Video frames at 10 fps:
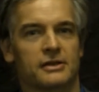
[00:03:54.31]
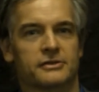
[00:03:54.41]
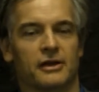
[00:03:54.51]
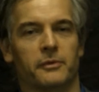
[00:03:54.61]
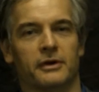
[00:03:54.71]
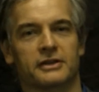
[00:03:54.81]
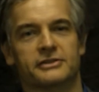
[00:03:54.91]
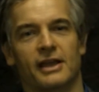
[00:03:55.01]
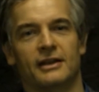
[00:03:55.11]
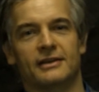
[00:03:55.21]
So we're
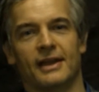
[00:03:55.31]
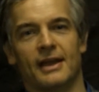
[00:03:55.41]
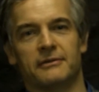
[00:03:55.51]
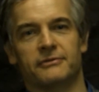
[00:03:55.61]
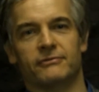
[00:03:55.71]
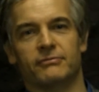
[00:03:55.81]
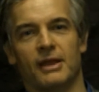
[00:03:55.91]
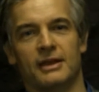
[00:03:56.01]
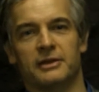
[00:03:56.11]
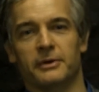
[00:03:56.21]
excited to have
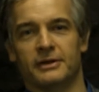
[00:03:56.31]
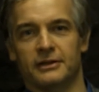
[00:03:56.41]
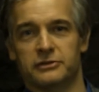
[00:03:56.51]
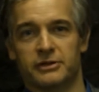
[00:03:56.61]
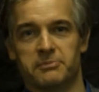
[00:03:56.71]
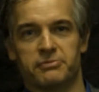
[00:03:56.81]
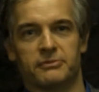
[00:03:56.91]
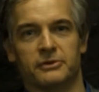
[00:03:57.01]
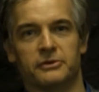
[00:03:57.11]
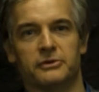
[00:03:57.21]
anyone on the trip
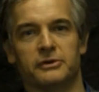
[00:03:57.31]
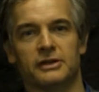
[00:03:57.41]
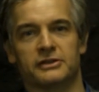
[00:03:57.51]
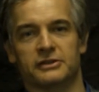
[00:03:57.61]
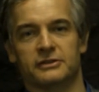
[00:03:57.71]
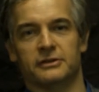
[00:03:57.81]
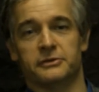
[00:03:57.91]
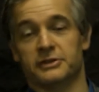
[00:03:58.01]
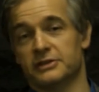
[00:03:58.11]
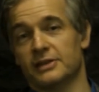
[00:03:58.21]
who is
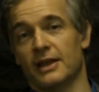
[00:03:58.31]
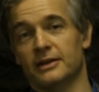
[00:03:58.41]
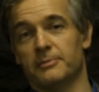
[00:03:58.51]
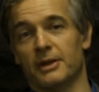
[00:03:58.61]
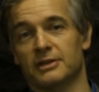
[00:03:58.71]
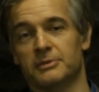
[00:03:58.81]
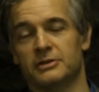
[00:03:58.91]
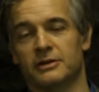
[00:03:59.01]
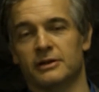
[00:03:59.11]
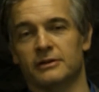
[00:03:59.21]
excited about the
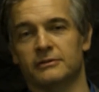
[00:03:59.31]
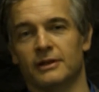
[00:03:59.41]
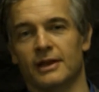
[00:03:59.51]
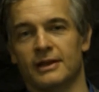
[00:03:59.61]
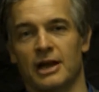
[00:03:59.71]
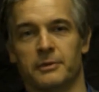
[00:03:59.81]
material and how